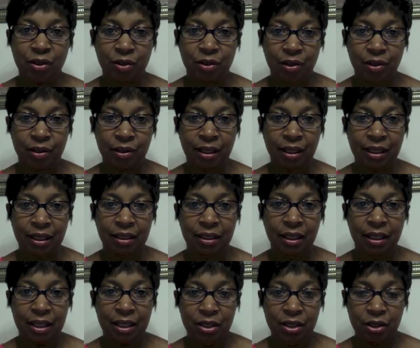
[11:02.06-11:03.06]
learning
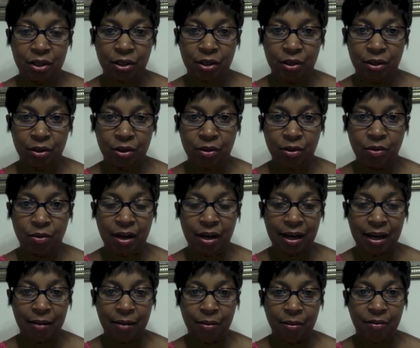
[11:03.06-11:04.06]
to what I
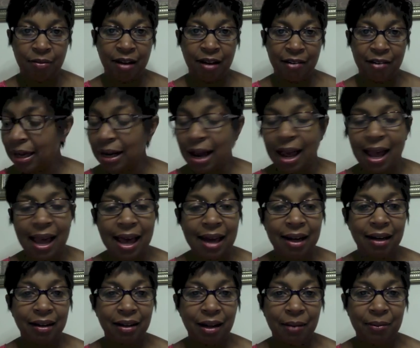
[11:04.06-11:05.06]
can provide. I had
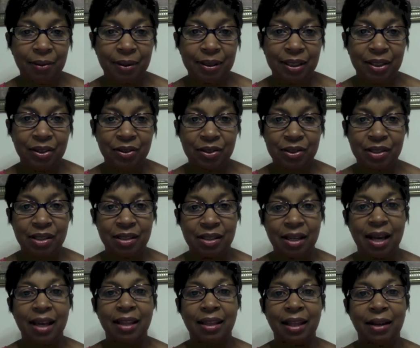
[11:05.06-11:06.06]
a couple of teachers to
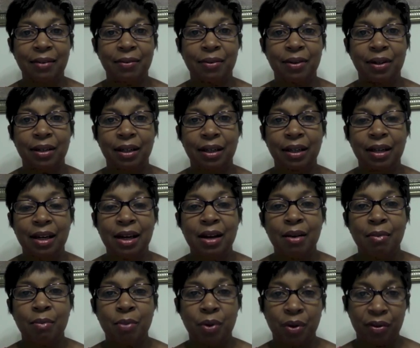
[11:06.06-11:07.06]
say they wanted
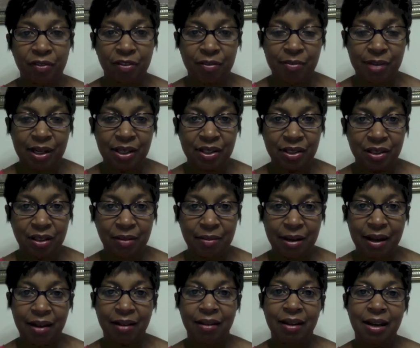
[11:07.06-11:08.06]
more information
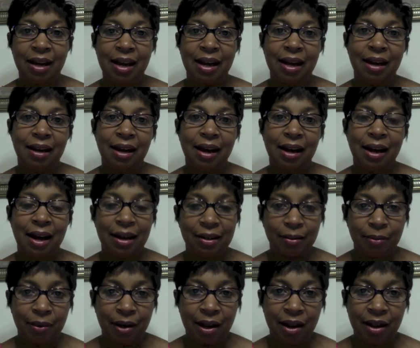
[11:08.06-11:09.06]
about how to
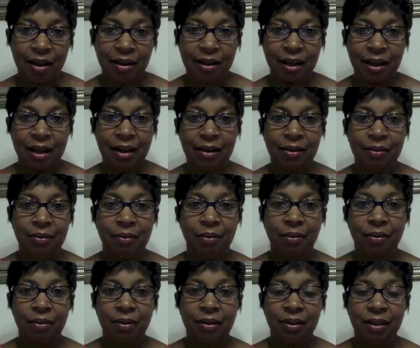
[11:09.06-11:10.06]
blog and
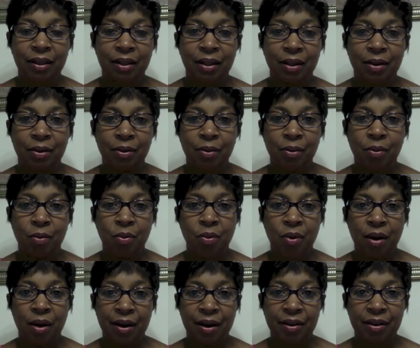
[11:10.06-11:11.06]

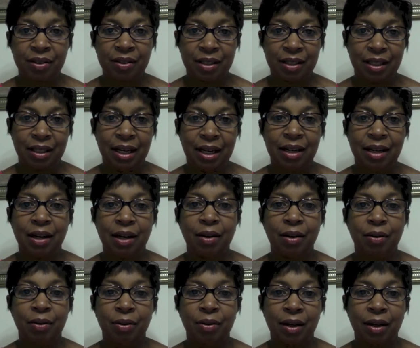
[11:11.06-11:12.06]
where else can they go,
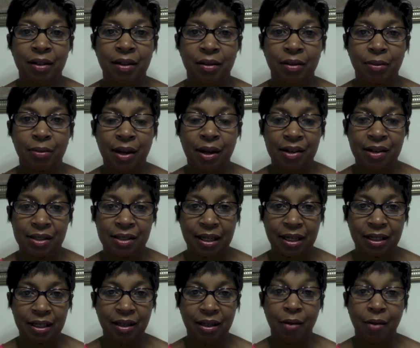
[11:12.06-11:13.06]
what other blogs they
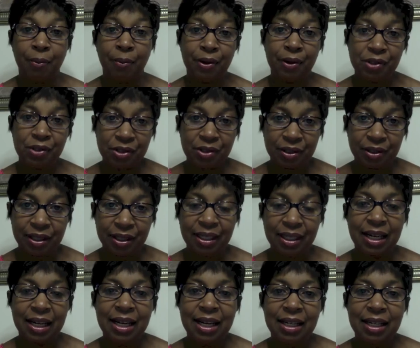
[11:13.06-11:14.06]
can go personally
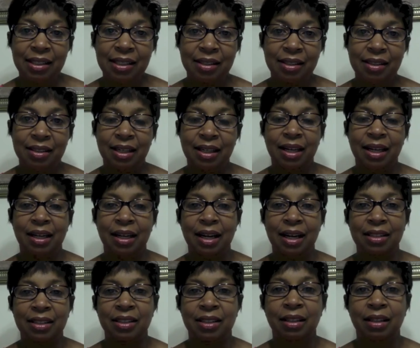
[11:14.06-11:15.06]
to see and
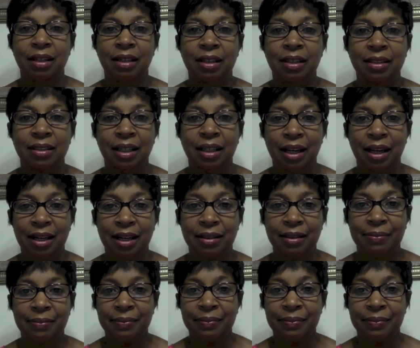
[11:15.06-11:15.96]
actually attend.